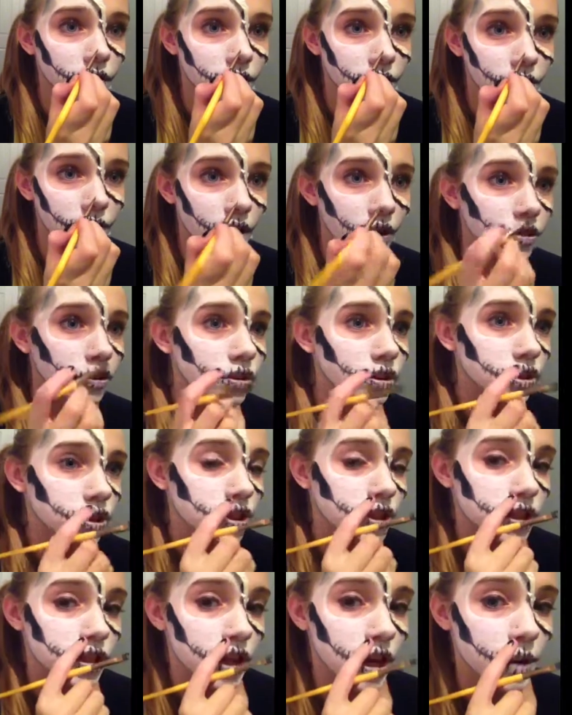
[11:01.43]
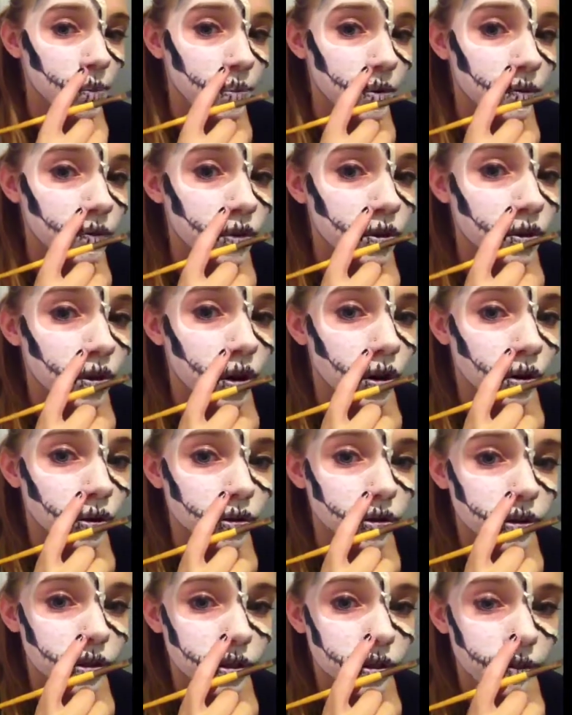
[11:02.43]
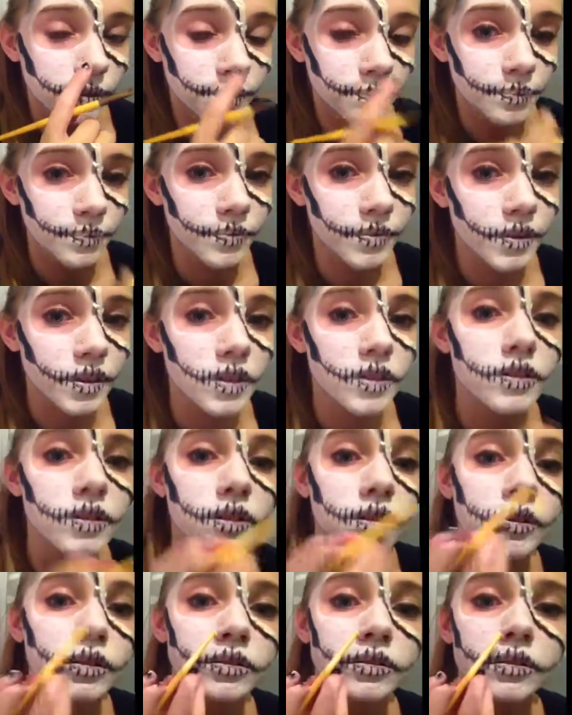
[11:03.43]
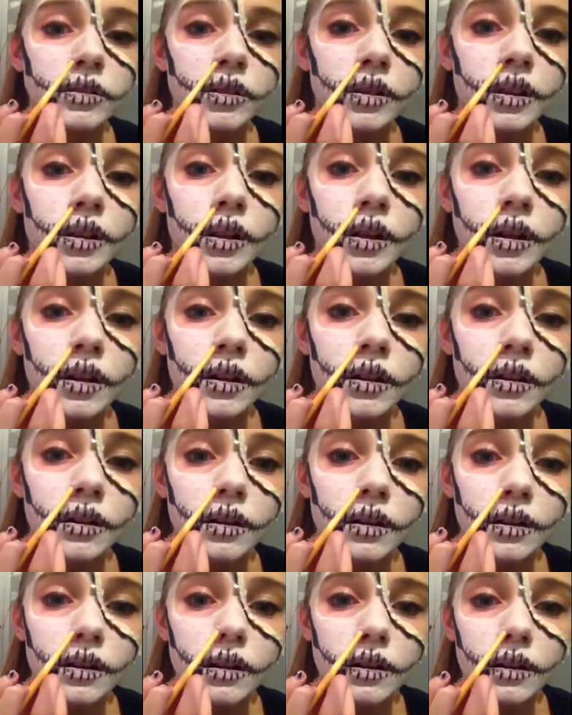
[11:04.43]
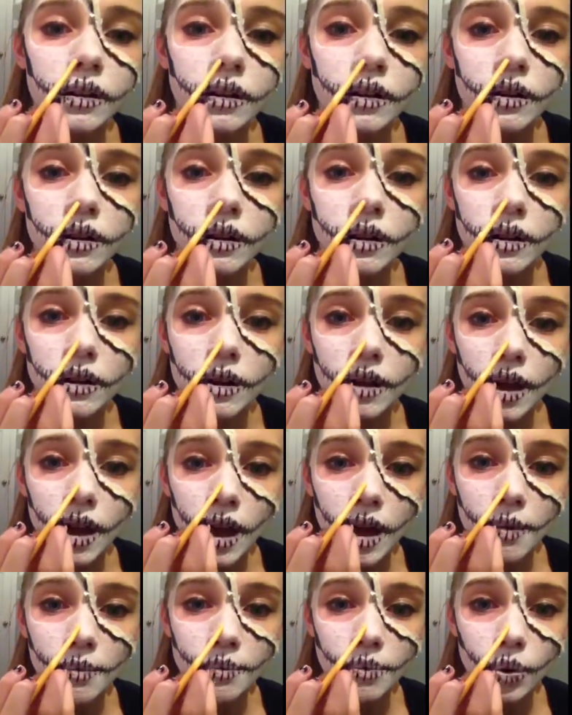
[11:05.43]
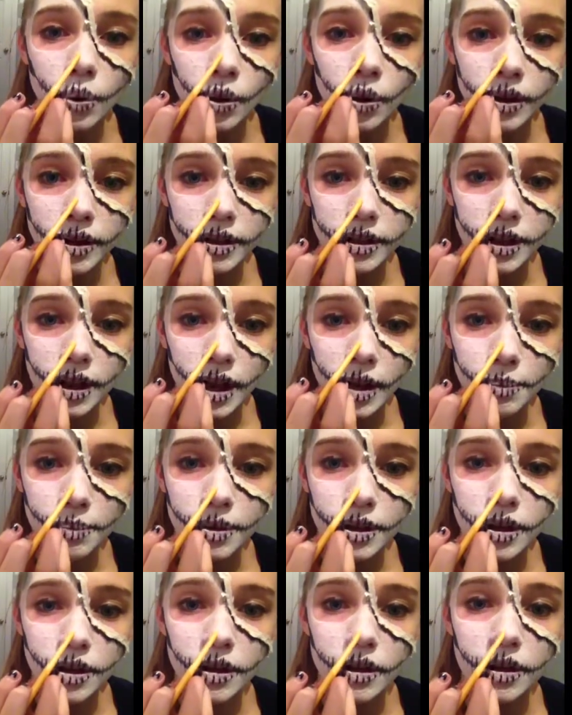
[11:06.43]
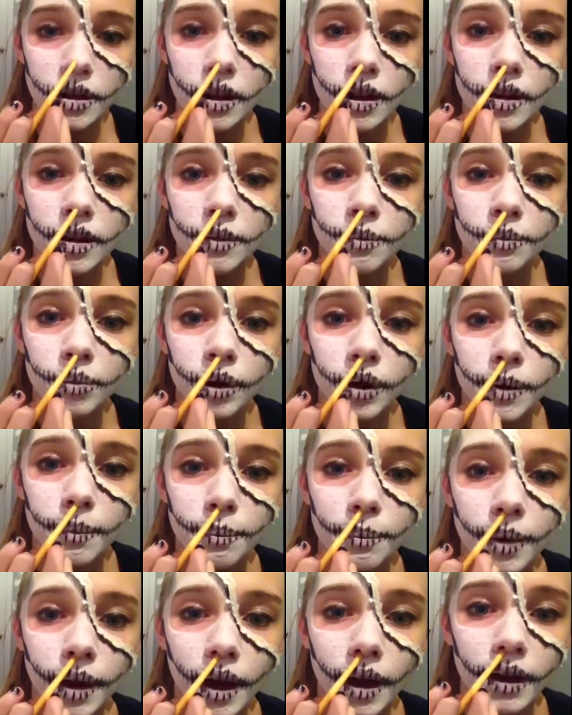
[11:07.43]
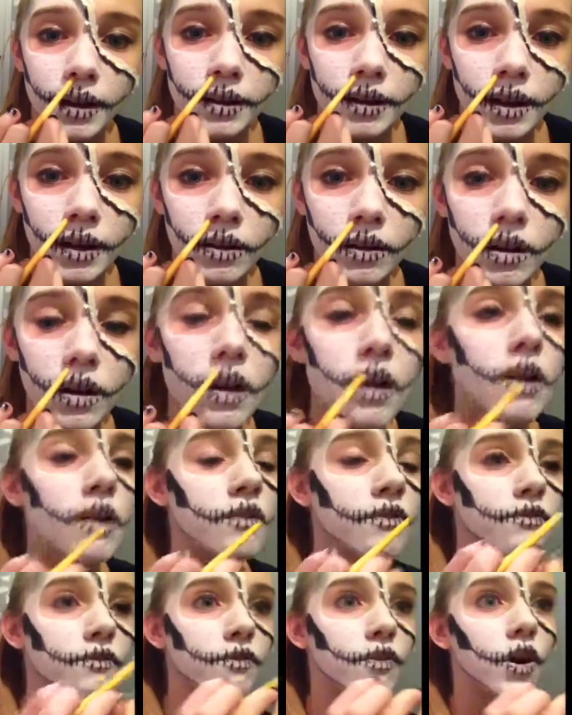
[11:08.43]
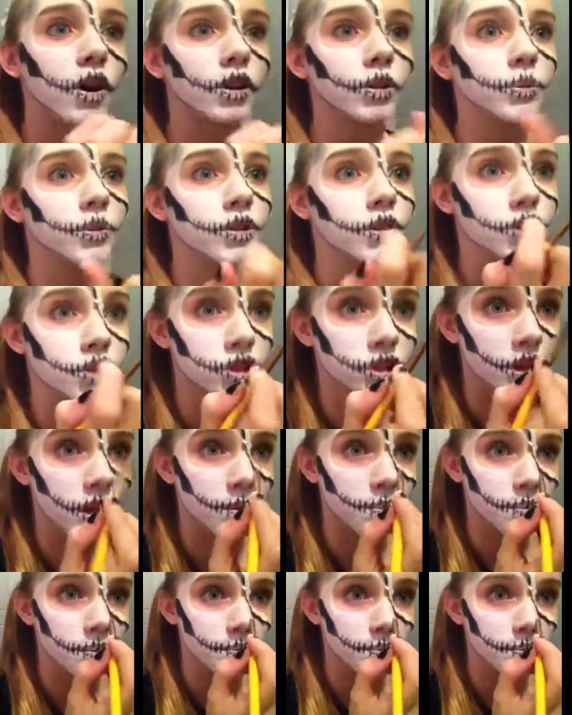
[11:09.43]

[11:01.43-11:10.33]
around the shape of your nose, so here, and point it up here, and then bring it back down, following your shape.